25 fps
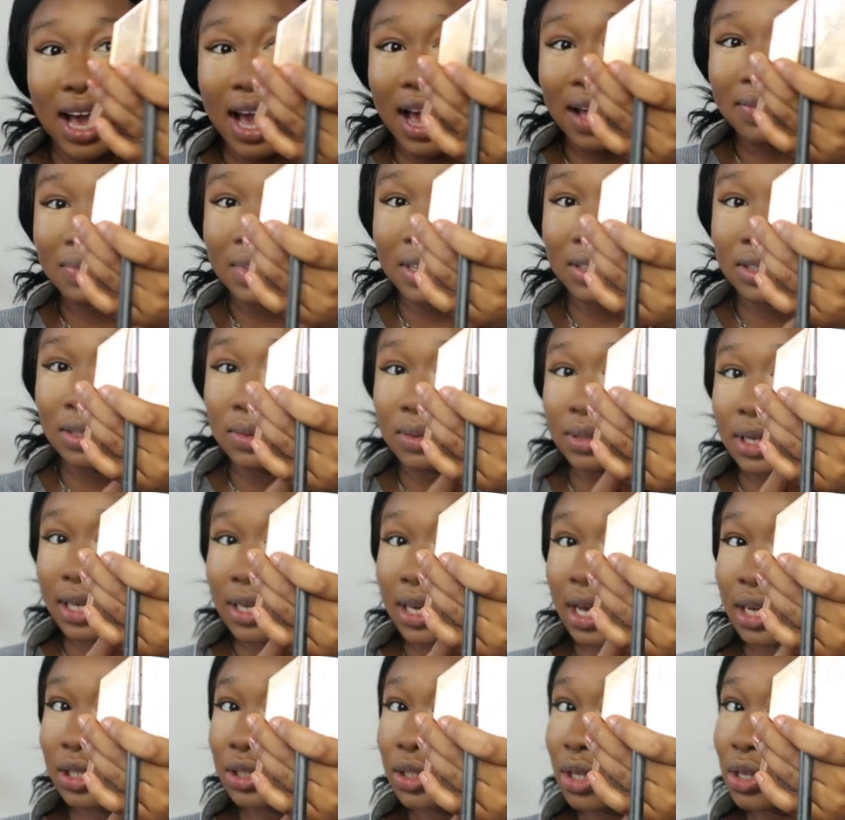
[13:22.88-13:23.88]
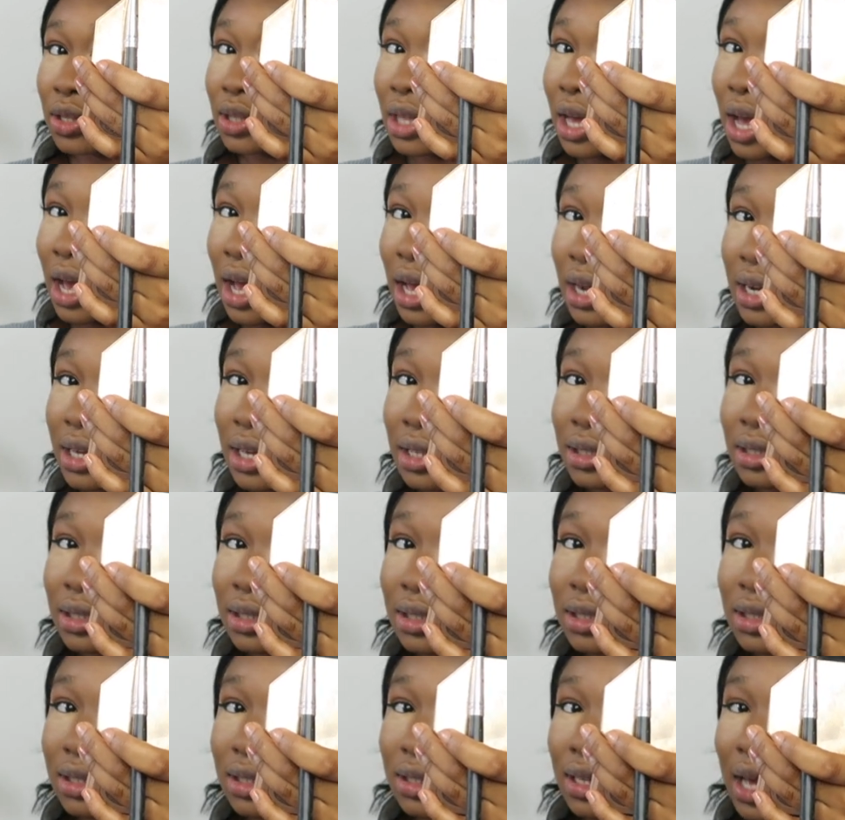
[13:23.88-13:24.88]
And then she was like, yeah, so the earliest
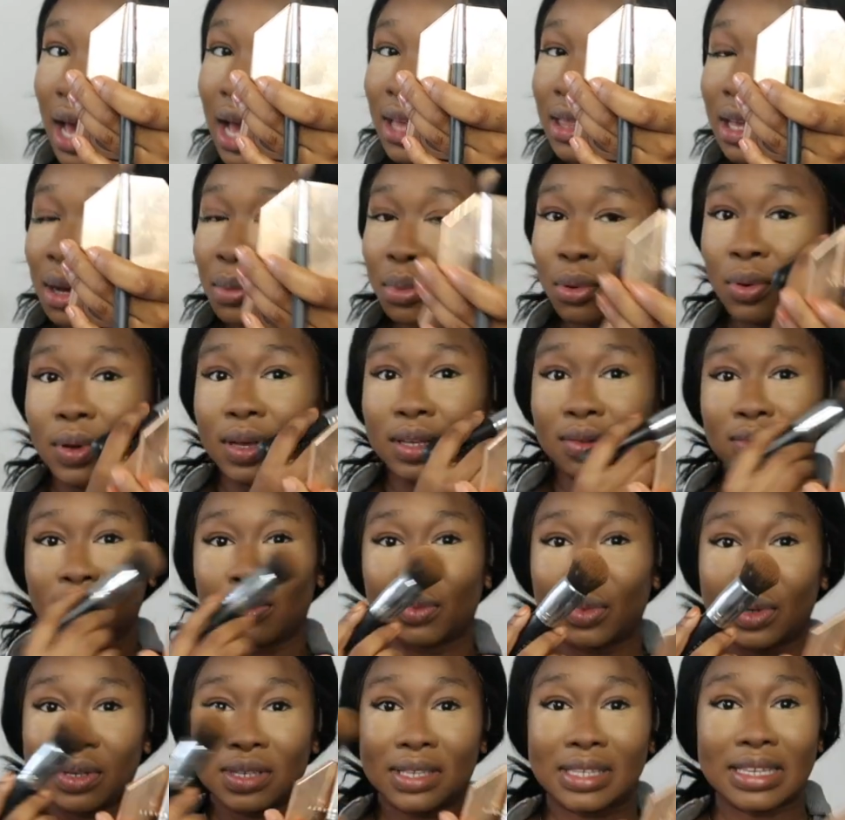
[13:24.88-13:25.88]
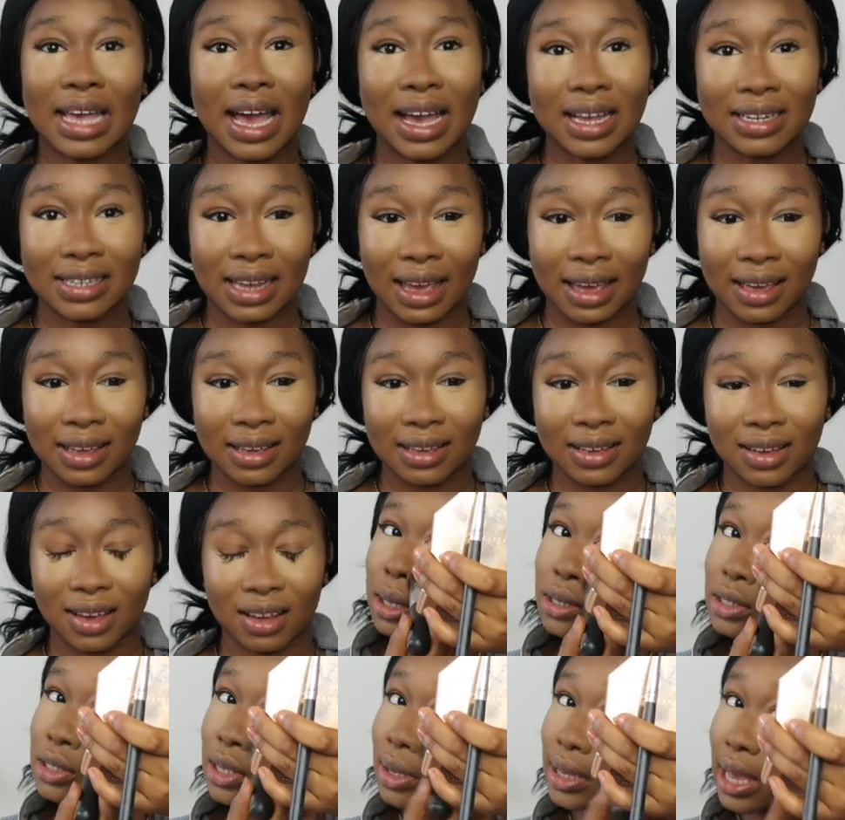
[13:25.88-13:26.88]
at that point was Saturday.
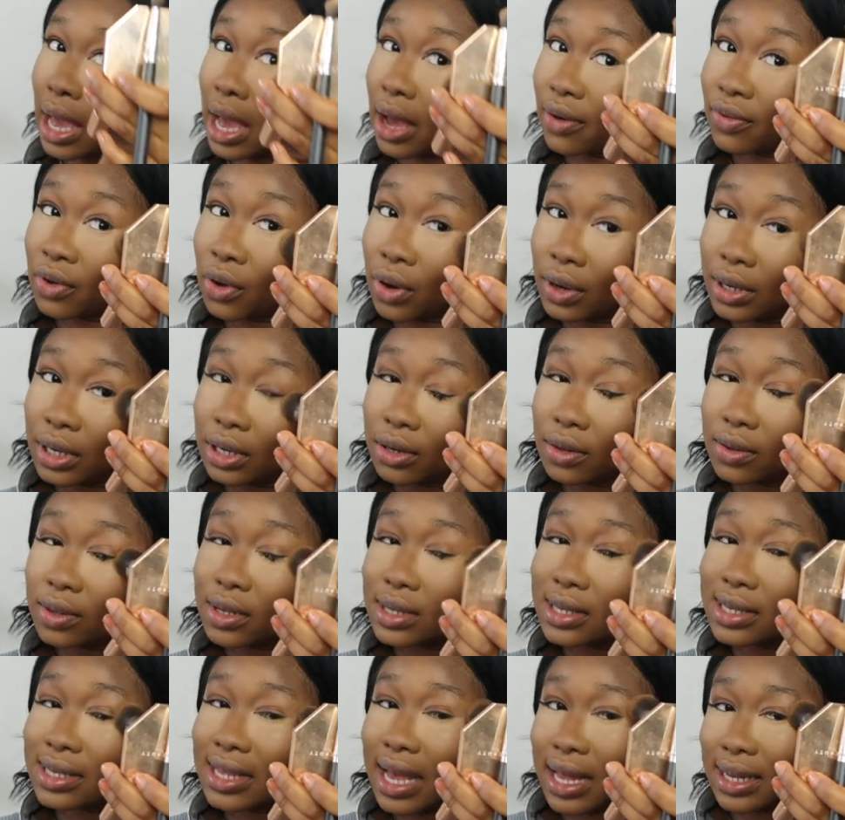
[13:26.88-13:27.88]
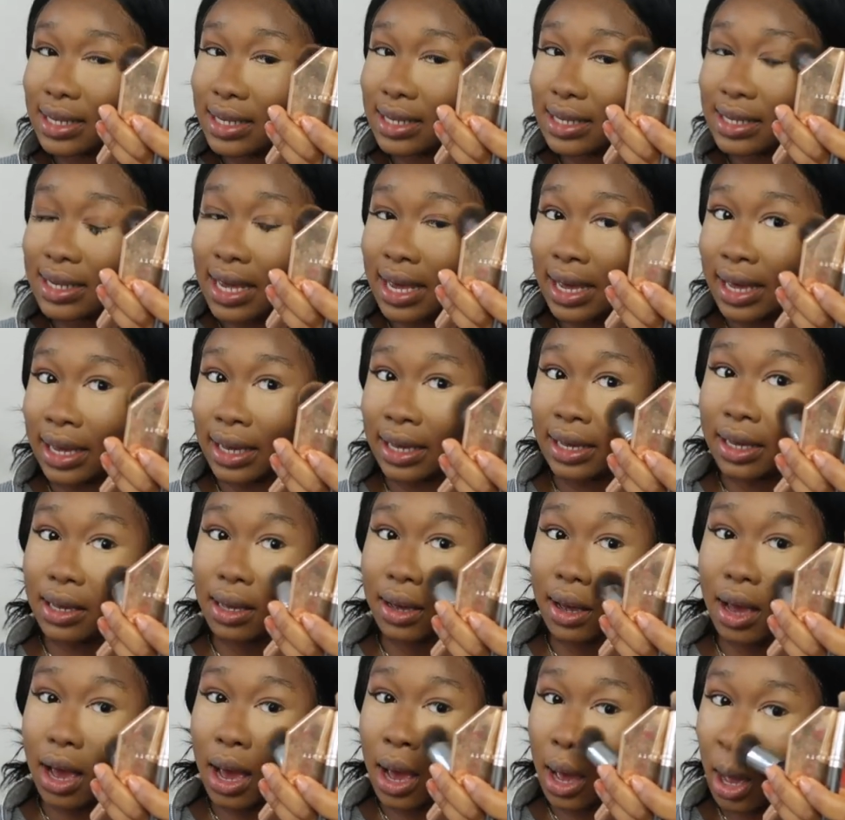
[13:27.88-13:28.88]
So yeah, I've gone in on the
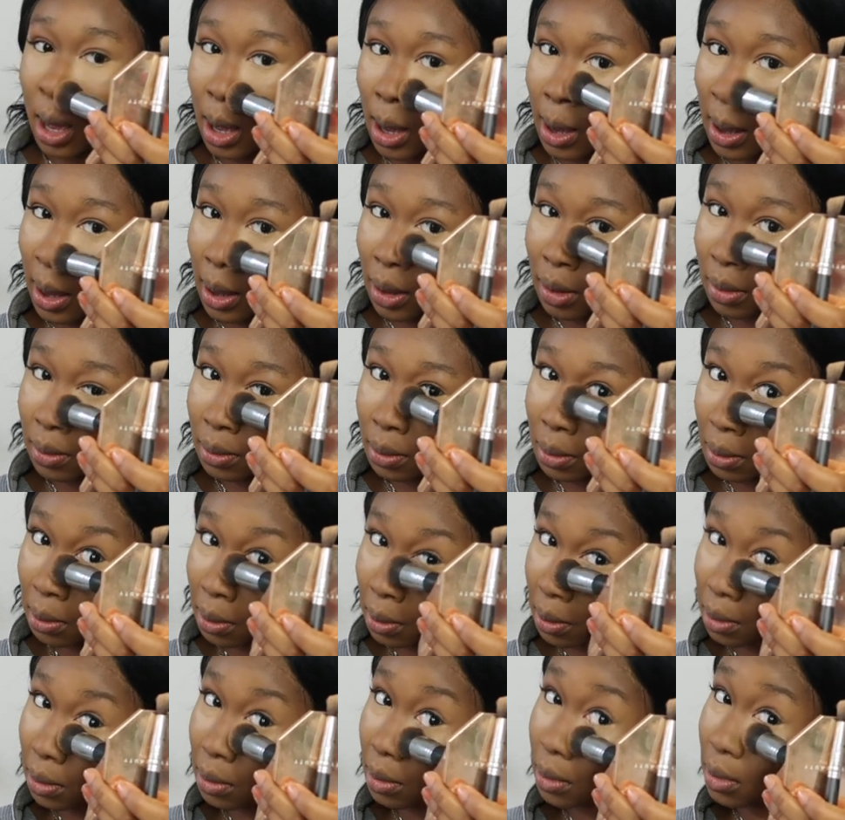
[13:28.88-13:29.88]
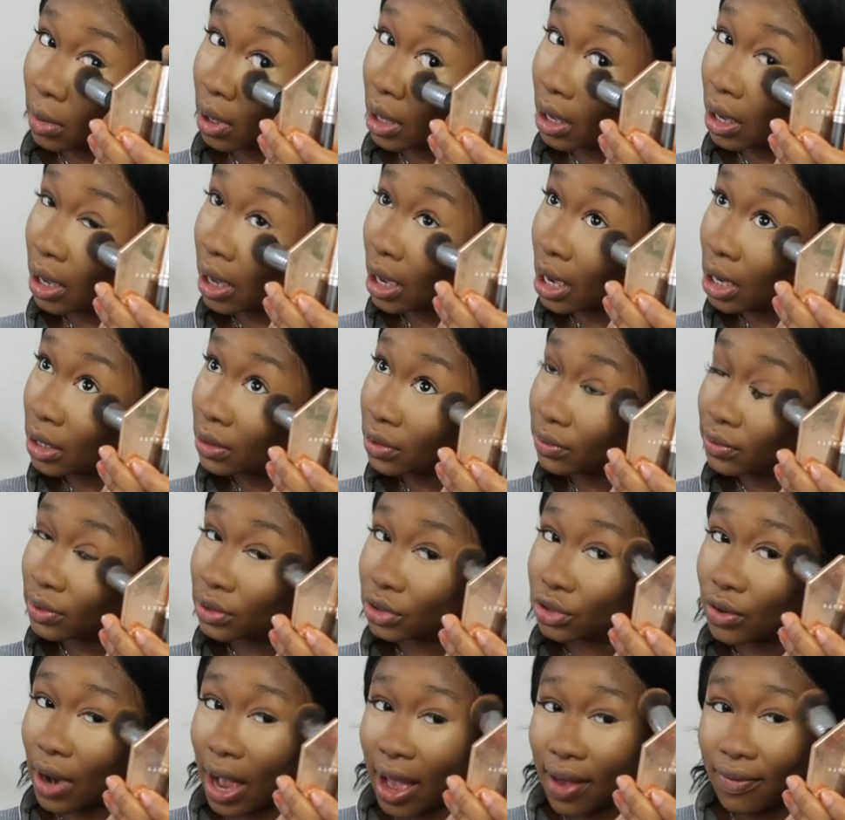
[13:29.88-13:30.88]
Saturday, again with a
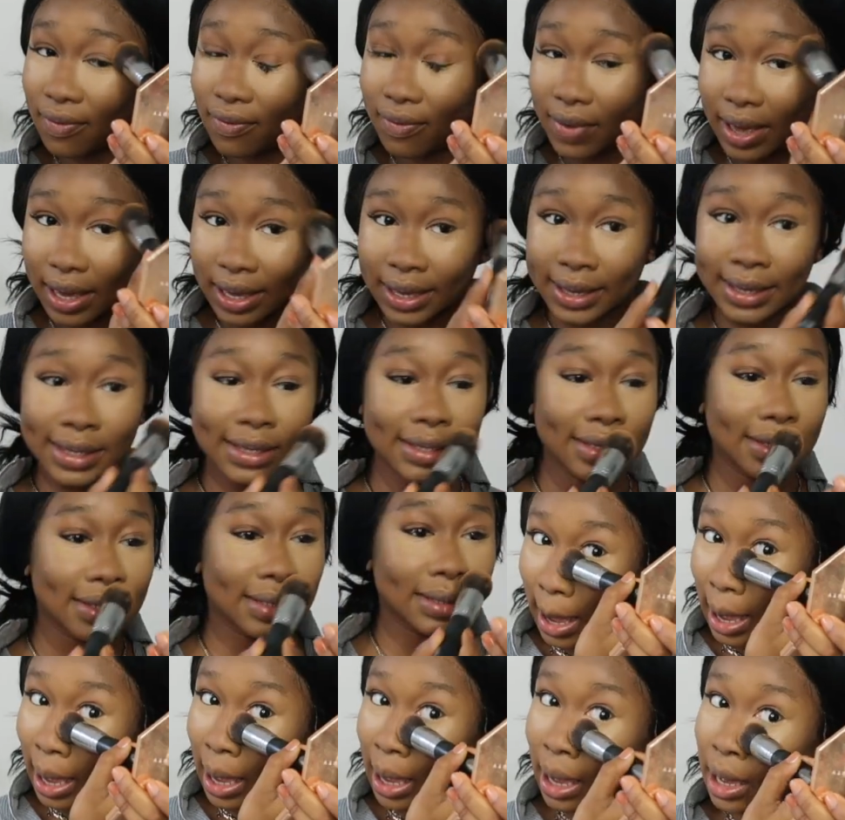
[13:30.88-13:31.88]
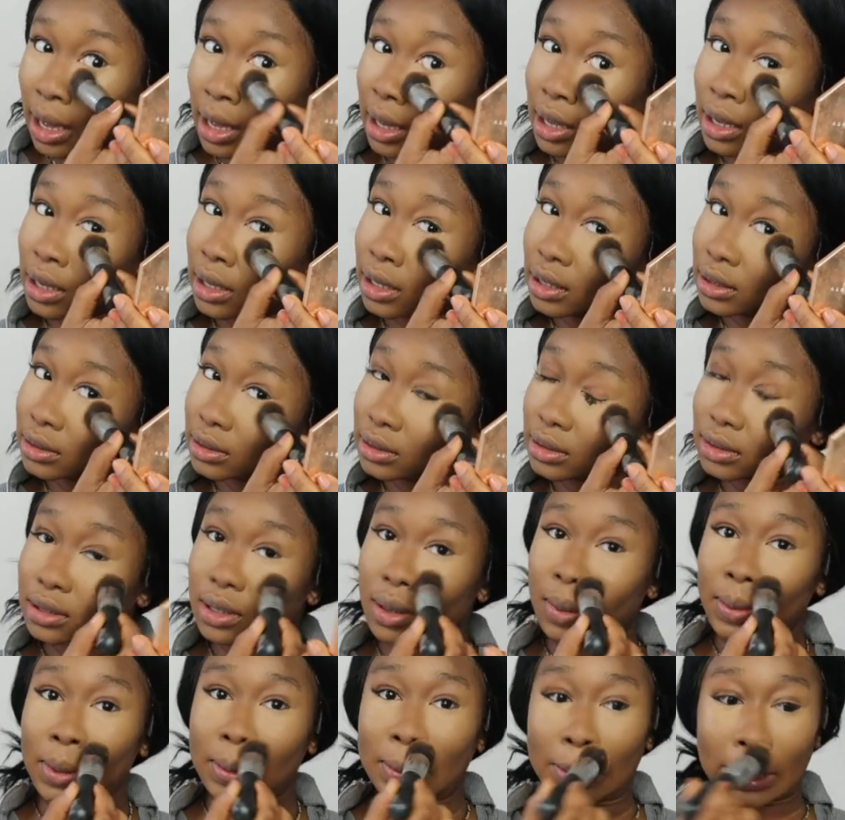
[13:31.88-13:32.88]
dry face, and
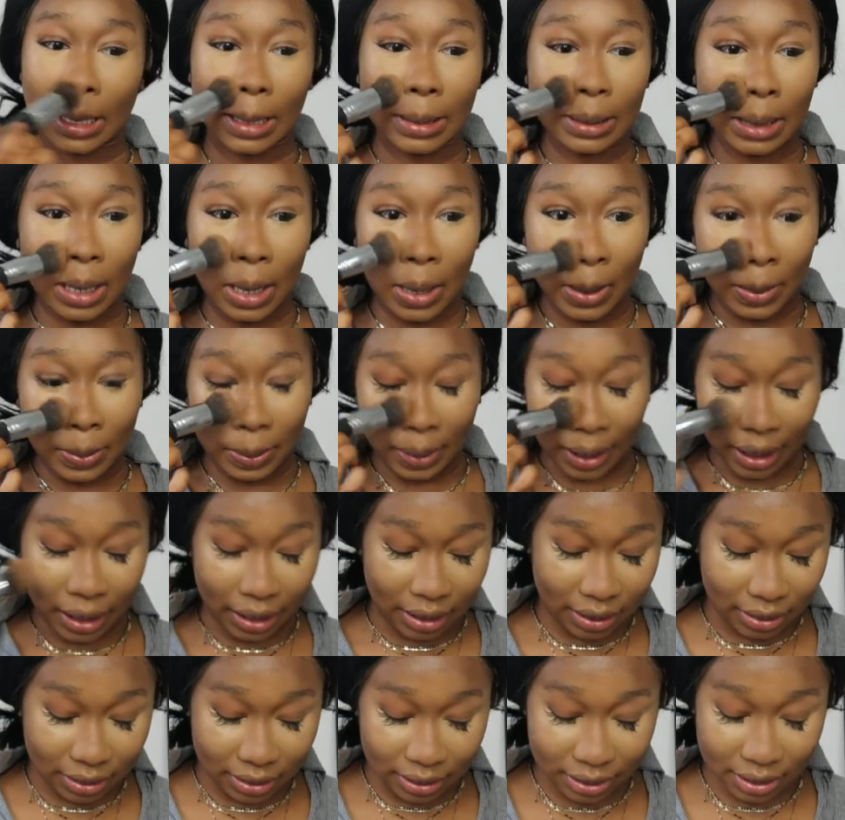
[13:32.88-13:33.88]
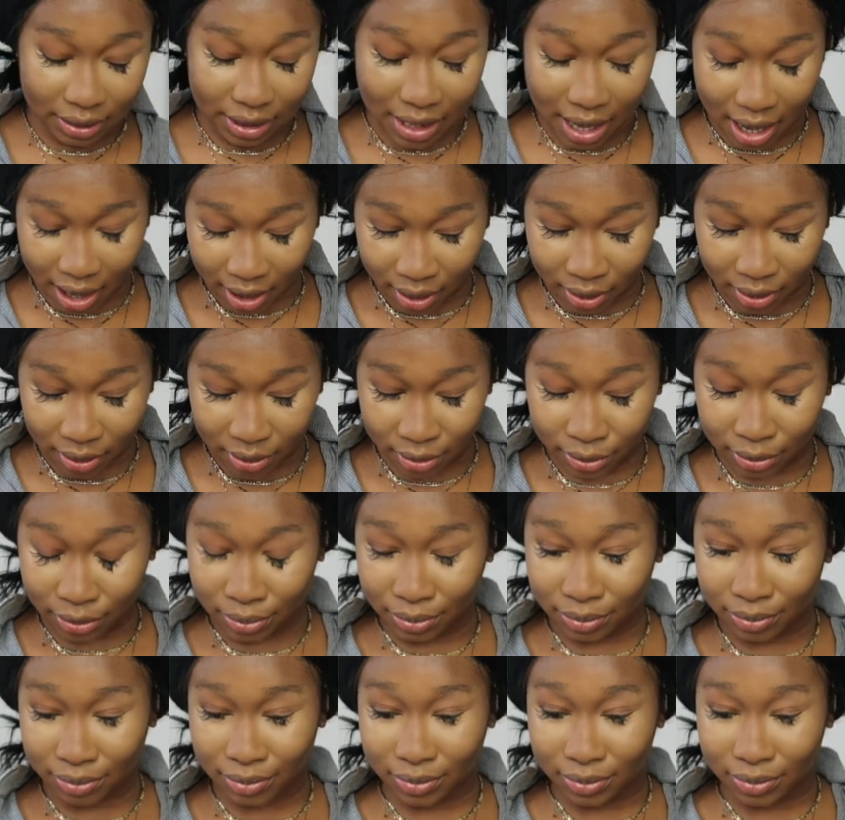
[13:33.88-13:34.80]
we've done the whole face. Now